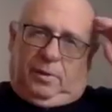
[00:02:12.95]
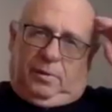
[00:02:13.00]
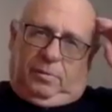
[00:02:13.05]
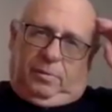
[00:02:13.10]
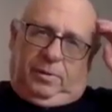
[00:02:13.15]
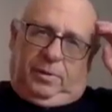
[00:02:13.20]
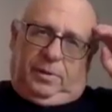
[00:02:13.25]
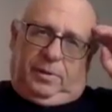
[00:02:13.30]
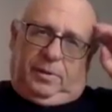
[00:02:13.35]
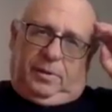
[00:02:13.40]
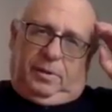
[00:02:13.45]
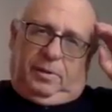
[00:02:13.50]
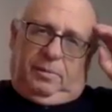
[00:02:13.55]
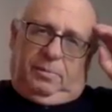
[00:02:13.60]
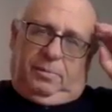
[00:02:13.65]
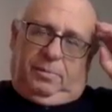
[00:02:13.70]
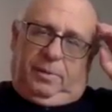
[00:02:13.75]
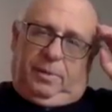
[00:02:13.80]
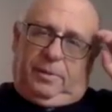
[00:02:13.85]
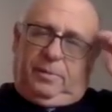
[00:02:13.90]
where ISKCON
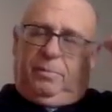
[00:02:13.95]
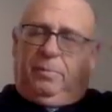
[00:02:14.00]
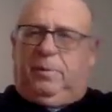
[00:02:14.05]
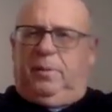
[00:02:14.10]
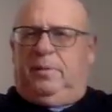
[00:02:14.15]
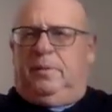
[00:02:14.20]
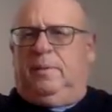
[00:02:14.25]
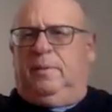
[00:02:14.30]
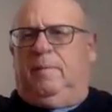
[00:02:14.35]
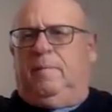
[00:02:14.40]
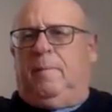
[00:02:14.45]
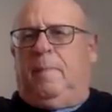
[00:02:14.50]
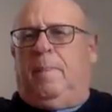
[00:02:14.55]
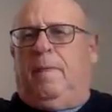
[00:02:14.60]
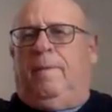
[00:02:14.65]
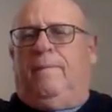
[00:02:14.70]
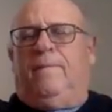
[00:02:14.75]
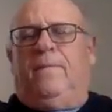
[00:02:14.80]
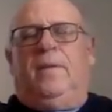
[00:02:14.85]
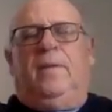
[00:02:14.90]
Press was.
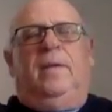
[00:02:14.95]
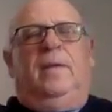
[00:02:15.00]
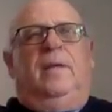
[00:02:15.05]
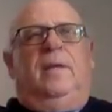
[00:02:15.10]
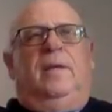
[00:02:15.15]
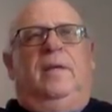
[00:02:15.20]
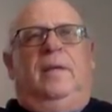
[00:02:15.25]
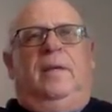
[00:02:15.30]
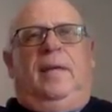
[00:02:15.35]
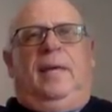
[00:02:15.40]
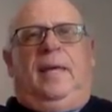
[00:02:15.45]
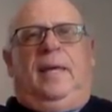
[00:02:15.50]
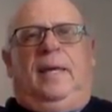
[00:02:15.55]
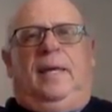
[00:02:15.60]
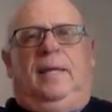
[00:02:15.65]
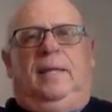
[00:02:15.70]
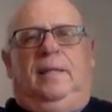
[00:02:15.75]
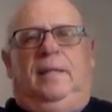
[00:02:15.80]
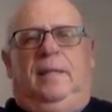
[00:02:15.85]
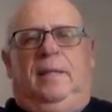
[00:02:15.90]

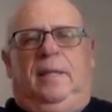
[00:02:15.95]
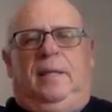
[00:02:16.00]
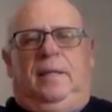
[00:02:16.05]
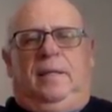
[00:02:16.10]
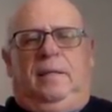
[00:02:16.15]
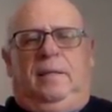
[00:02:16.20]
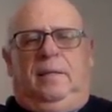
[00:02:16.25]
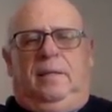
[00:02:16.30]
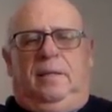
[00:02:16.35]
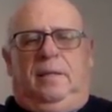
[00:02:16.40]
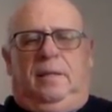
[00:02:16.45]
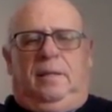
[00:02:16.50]
And then